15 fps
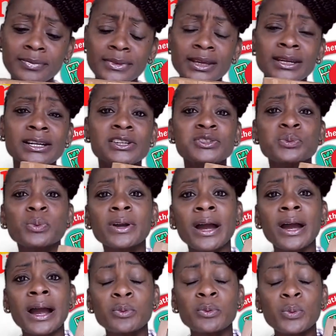here's where
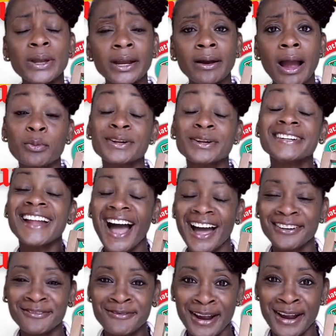I would not
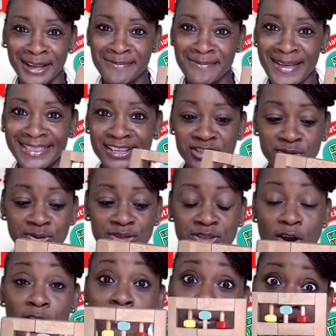recommend that you
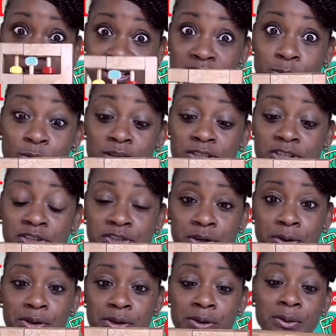start, but I just wanted to show you